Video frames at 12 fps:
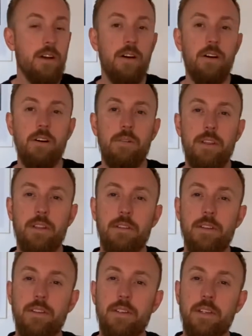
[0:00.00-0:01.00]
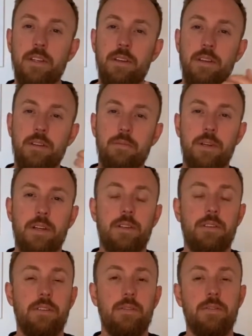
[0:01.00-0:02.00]
or whether it's because
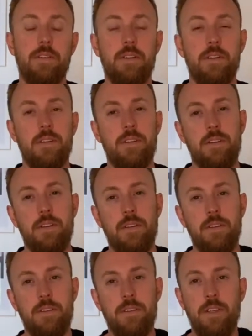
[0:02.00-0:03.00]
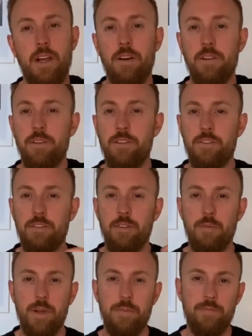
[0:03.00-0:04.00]
of childhood
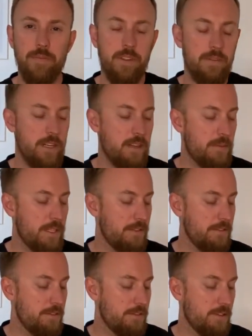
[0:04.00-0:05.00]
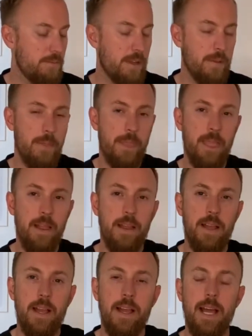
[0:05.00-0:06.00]
trauma, developmental trauma,
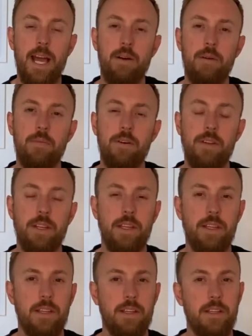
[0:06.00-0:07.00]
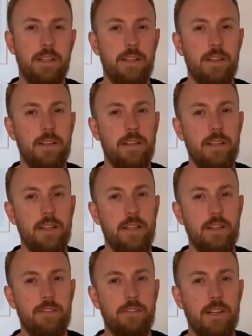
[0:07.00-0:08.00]
our body
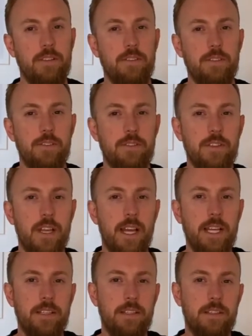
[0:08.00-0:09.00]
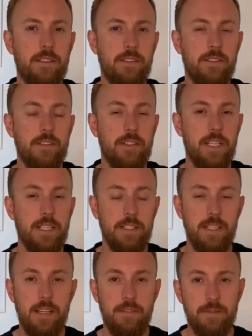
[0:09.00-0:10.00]
tries to tighten to stay
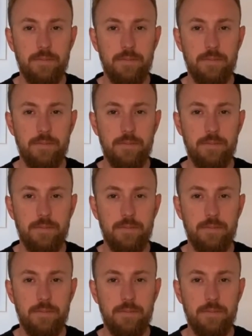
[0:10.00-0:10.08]
safe,